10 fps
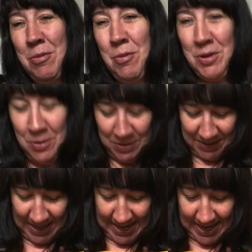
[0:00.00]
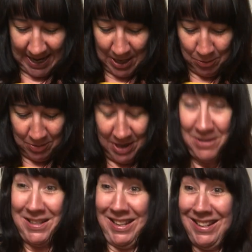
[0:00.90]
What you'll see and you'll
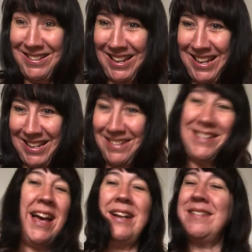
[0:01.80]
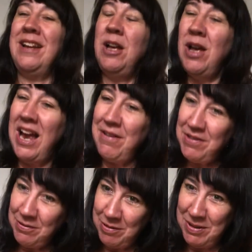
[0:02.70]
notice is that
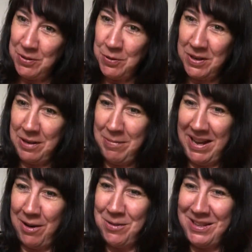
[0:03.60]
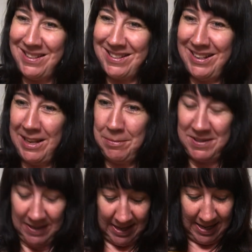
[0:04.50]
everything we've been talking about on these
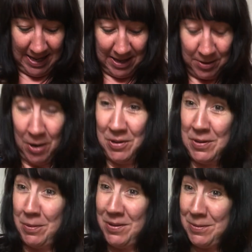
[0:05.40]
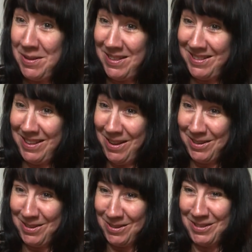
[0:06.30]
clips corresponds with the
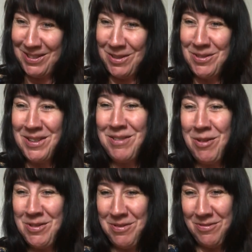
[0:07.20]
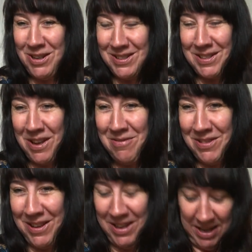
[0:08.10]
circle that's on the front
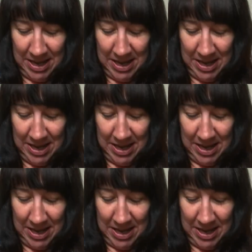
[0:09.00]
cover.